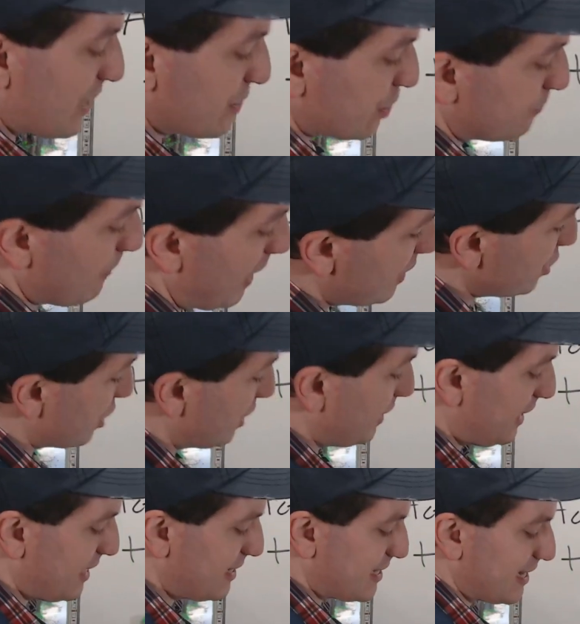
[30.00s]
should mention,
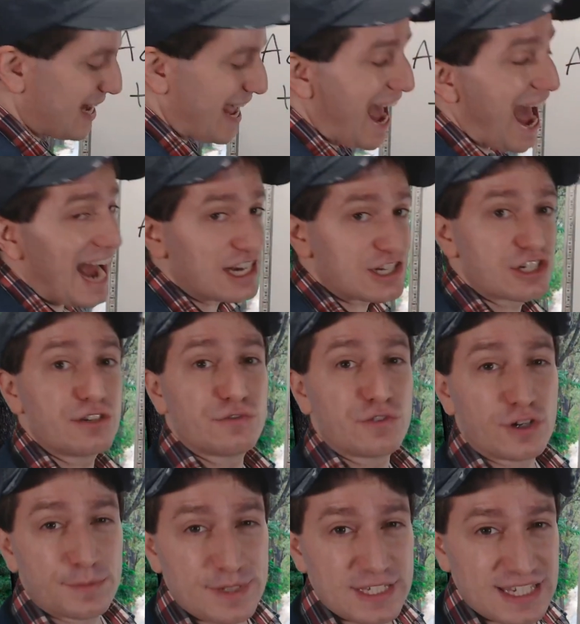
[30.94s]
it's an action
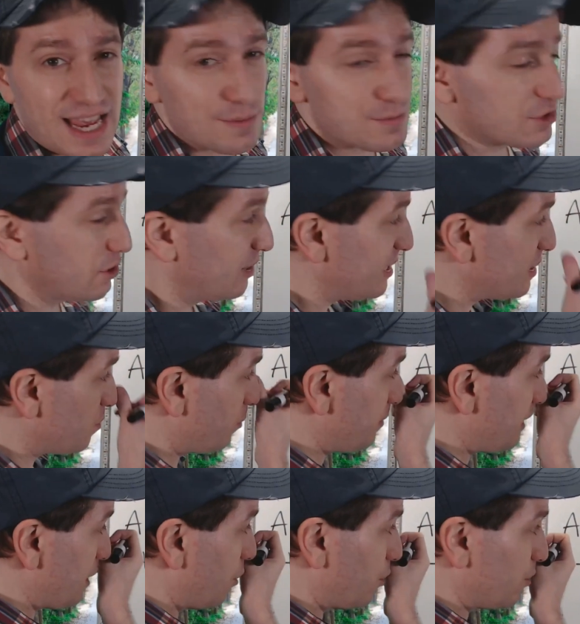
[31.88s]
verb stem, so this will
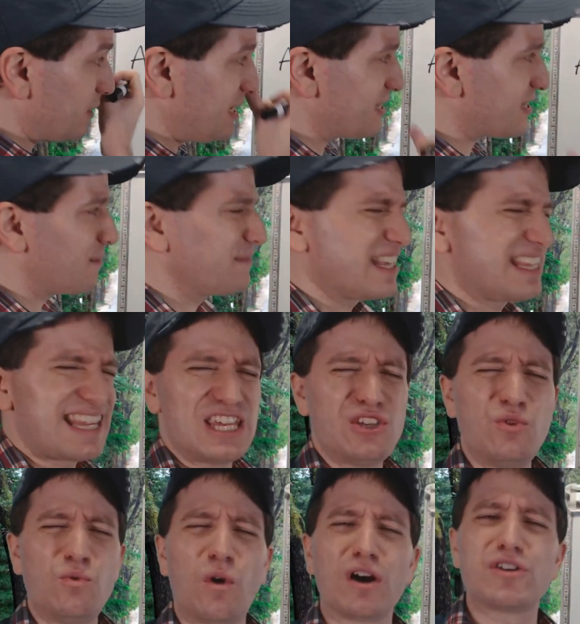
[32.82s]
be only something that
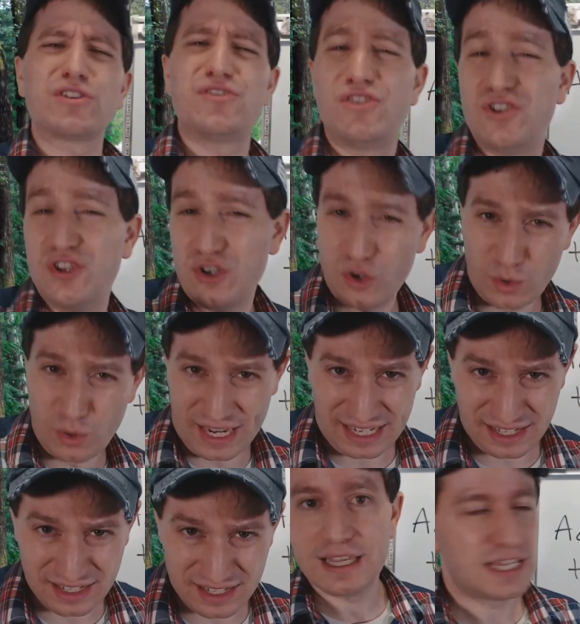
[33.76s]
you are
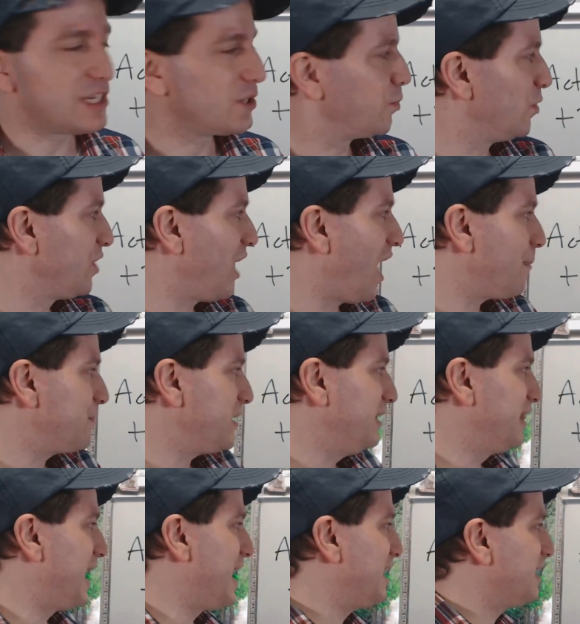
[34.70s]
doing. This will not be
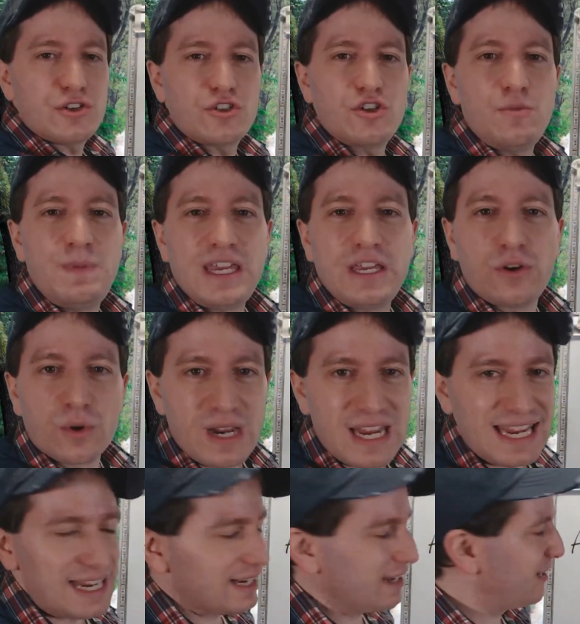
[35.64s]
like to be
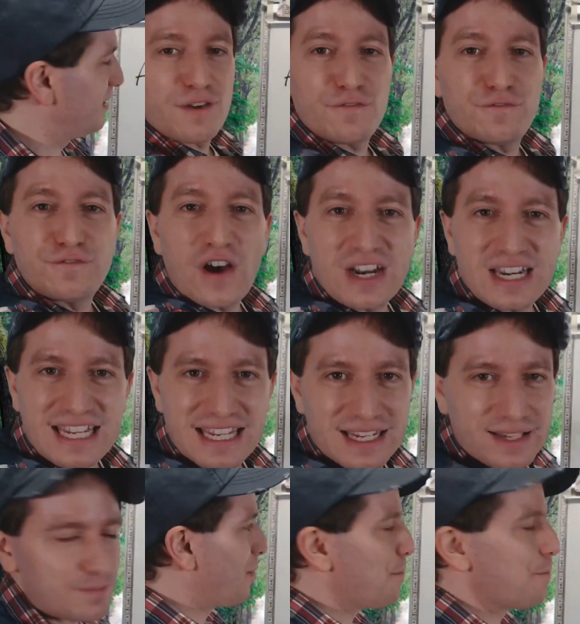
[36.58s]
green,
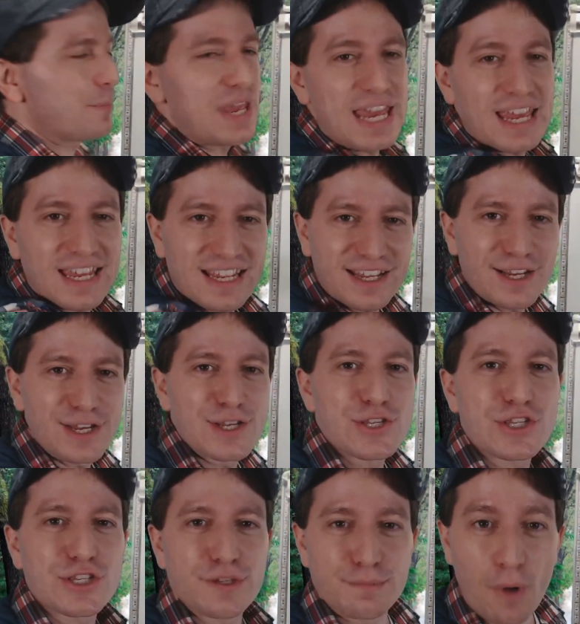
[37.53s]
funny, big,
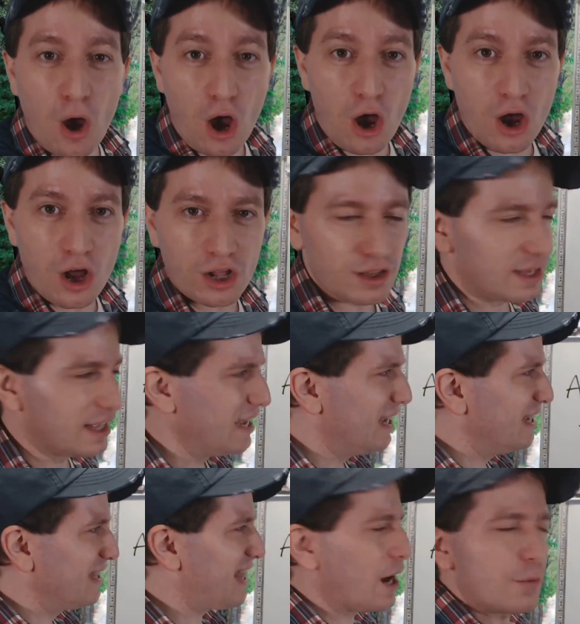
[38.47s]
small.
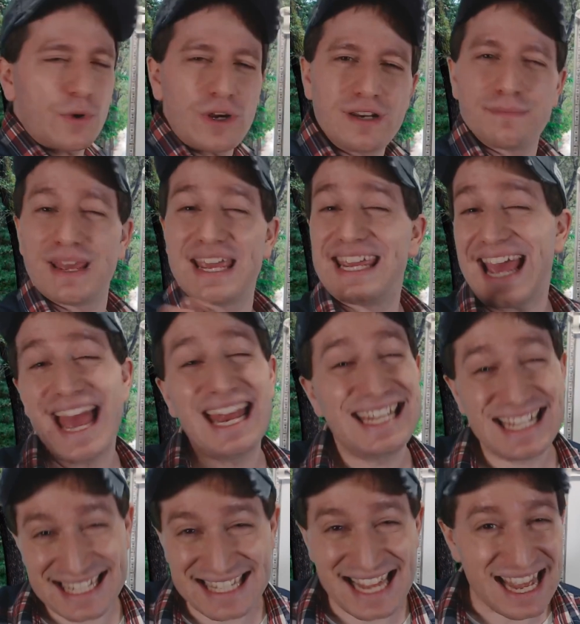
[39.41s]
That wouldn't make
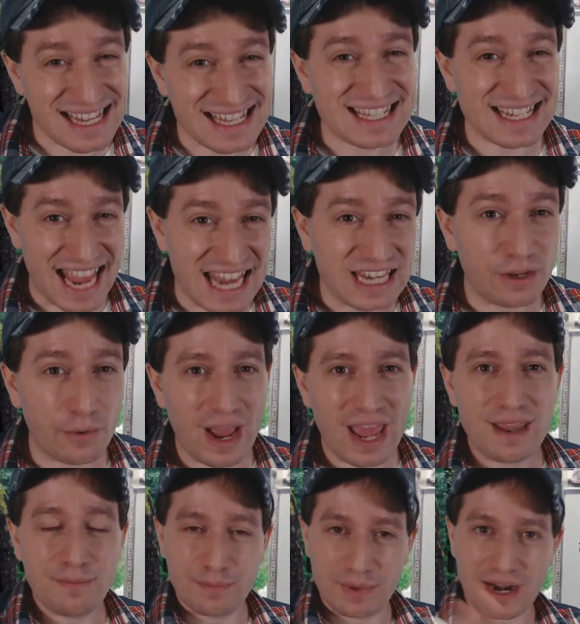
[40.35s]
any sense
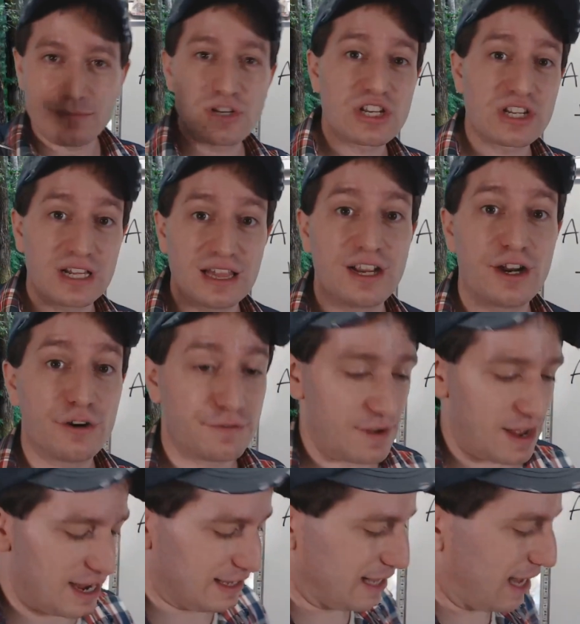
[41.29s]
anyway, but I'm just
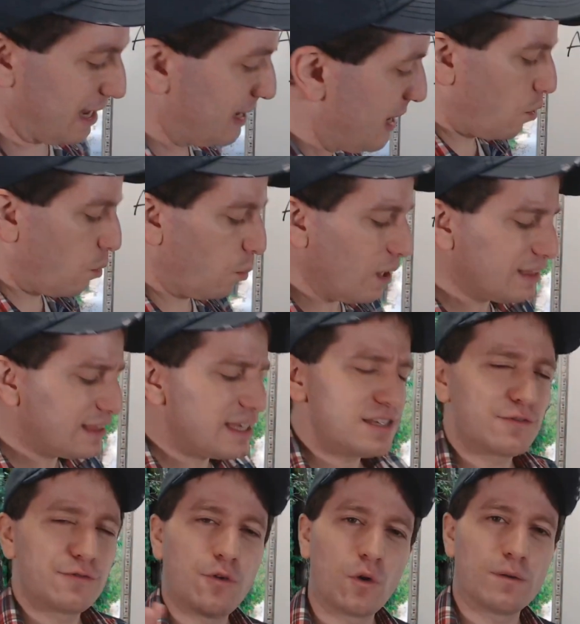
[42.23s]
clarifying that. What
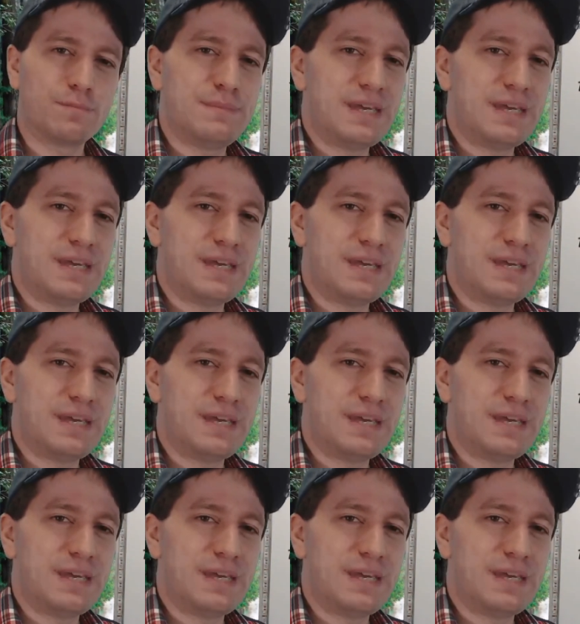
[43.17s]
this form